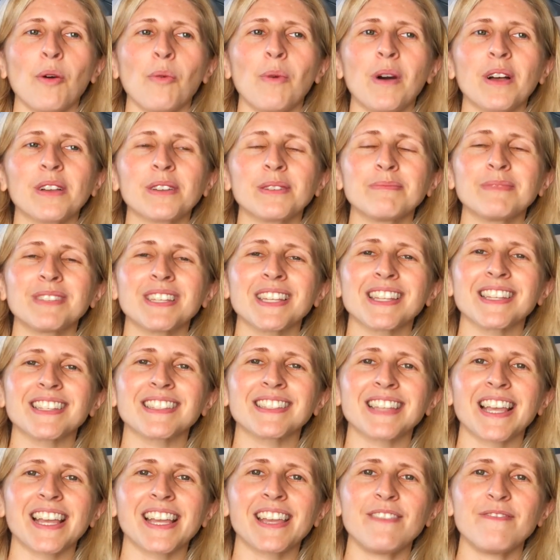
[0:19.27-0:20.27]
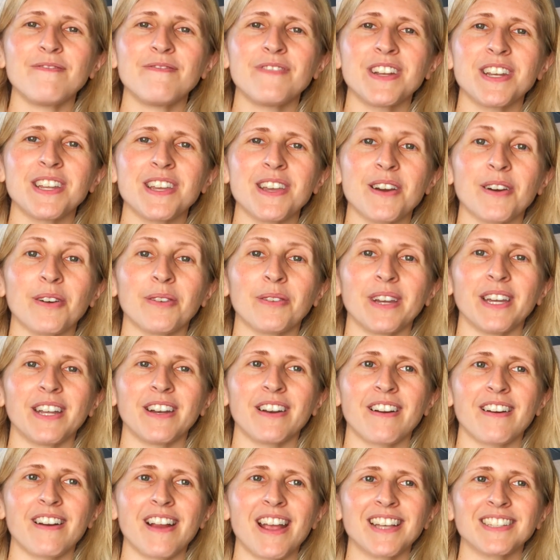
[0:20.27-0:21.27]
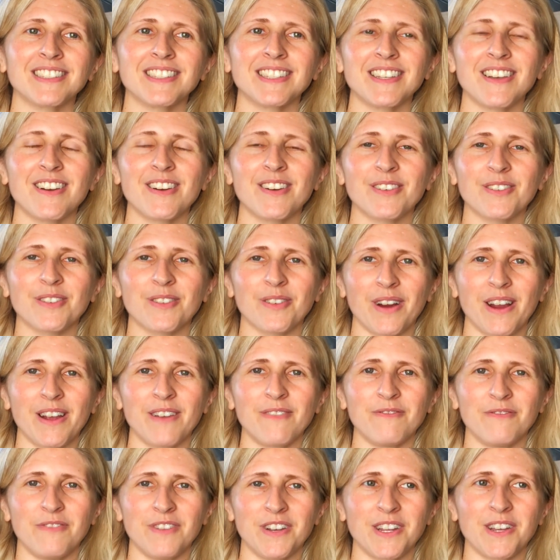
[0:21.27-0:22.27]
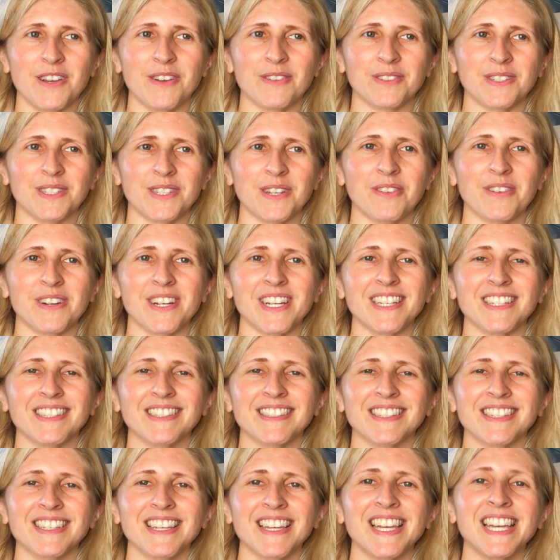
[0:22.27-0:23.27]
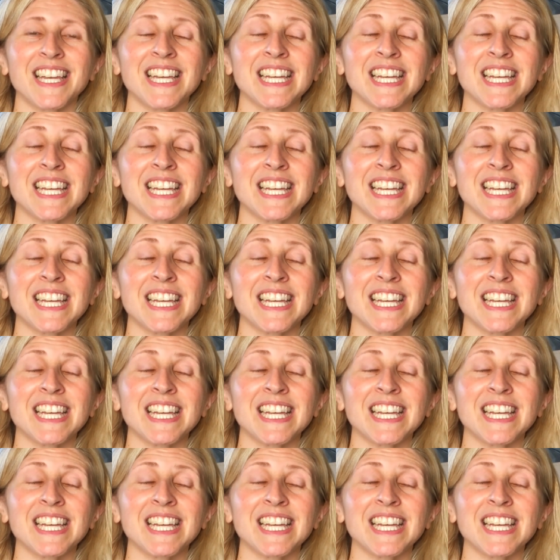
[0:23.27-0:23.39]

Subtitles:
Welcome to the second video in our SCR Grant Video Series.